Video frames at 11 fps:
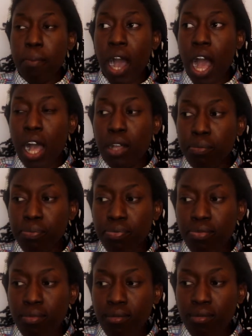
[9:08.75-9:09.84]
But
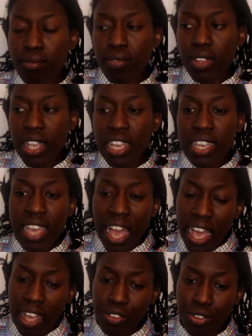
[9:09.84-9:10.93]

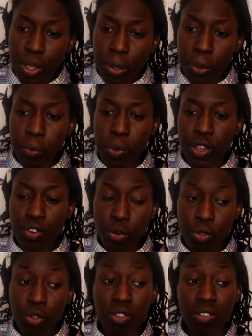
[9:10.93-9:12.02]
yeah, so we grew
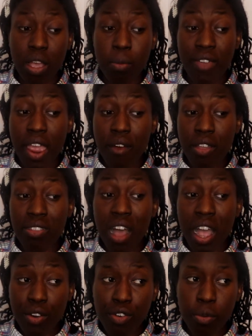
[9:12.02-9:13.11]
up, those are the type of areas
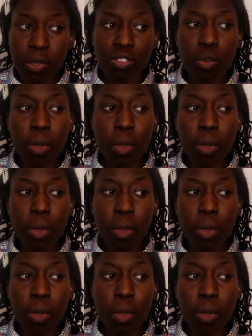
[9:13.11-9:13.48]
I grew up in.